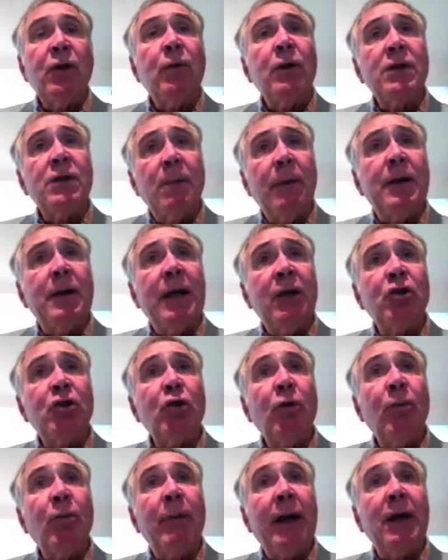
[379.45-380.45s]
Actually, there was
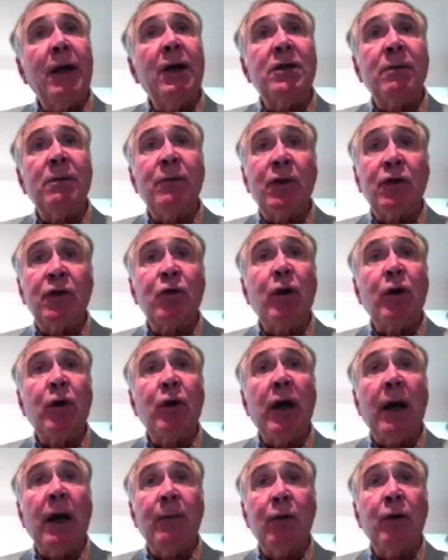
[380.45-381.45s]
a potential mechanism
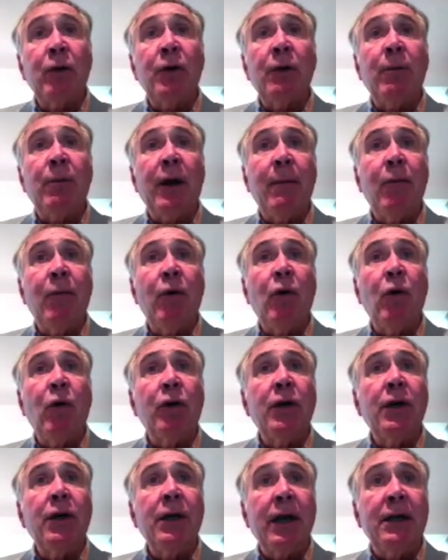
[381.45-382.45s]
described earlier by
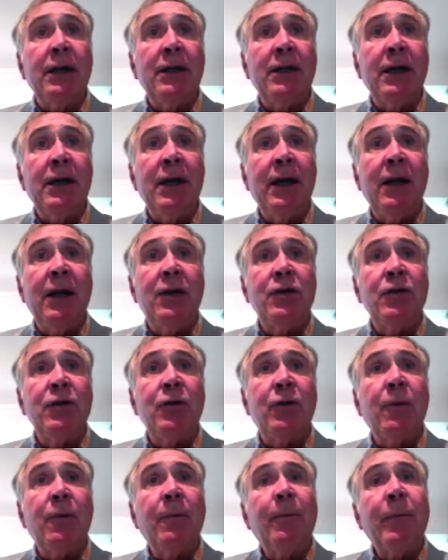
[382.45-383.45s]
Moak in
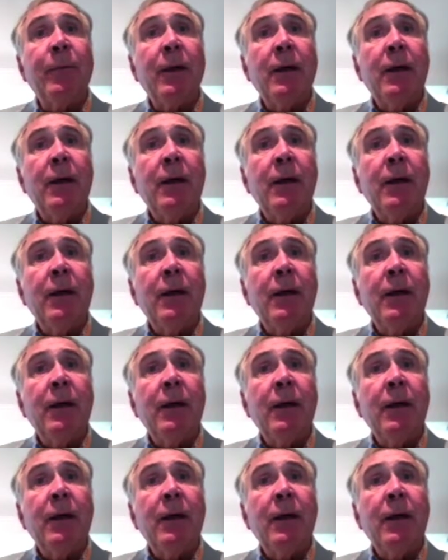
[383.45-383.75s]
1982,